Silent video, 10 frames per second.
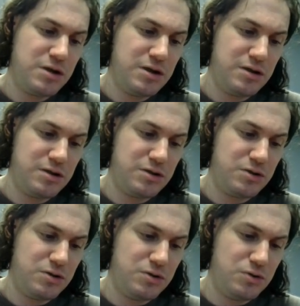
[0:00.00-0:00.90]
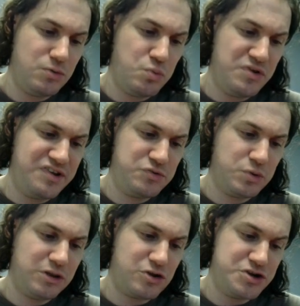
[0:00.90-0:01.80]
was
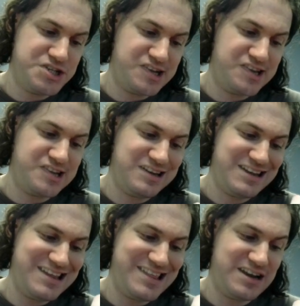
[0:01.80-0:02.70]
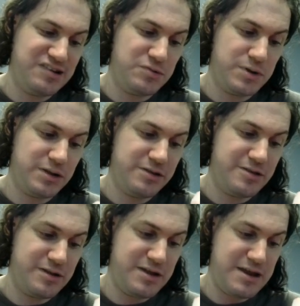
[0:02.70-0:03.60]
to a large extent like that as well, and
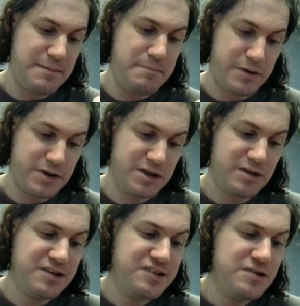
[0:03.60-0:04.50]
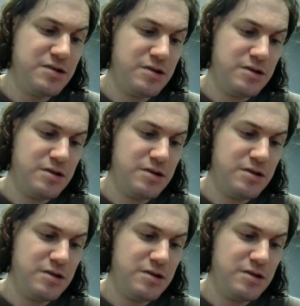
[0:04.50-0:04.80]
then it Americanized